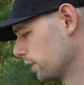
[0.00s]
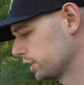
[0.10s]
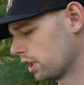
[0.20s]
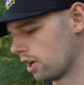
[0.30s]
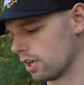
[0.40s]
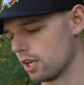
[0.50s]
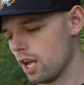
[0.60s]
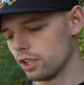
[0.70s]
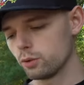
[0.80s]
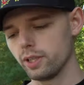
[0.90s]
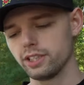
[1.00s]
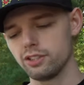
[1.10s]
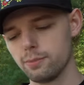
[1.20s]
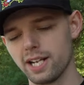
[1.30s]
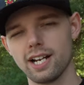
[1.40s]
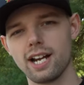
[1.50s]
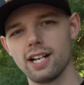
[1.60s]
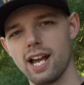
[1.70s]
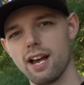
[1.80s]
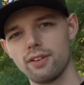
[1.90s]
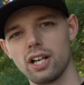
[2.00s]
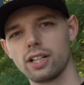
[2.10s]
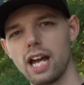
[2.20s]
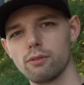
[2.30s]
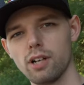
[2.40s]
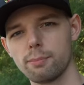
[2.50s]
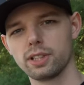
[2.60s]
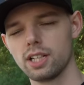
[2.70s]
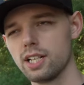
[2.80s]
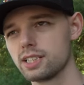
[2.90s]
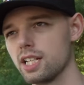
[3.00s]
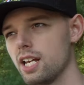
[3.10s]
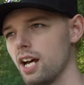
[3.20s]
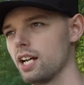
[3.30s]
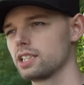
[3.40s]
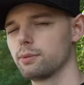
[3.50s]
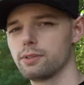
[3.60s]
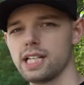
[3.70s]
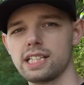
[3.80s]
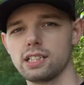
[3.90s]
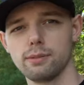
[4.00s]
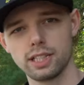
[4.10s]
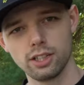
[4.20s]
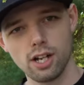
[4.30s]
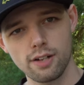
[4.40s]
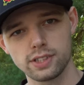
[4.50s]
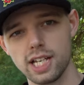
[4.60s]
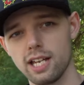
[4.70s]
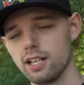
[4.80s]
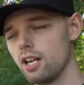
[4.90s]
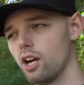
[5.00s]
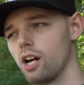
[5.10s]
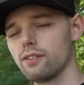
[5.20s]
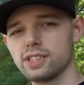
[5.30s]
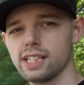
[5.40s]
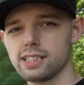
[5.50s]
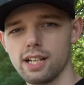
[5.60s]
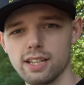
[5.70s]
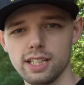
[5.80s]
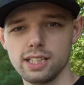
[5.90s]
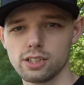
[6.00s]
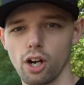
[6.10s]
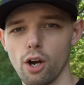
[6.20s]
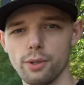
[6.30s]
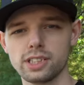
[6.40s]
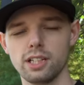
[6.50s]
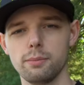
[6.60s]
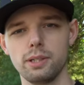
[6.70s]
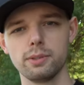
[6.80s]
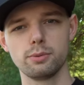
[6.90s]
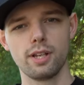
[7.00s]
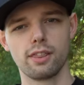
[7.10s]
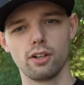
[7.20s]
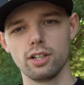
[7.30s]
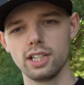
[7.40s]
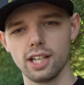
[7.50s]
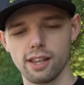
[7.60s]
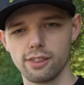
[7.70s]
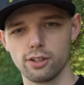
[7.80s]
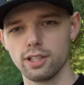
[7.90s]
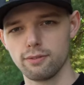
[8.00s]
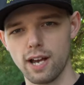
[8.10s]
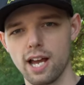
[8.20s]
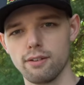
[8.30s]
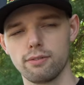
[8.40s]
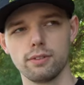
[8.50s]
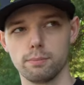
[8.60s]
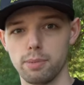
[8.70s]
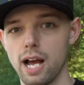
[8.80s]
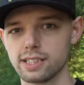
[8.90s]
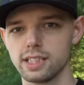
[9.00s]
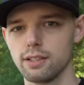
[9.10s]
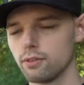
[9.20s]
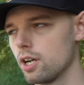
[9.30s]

which are 22 by 9.5 Hellcat replicas uh, someone was asking about the offset offsets on these are always going to be between 30 and 35 positive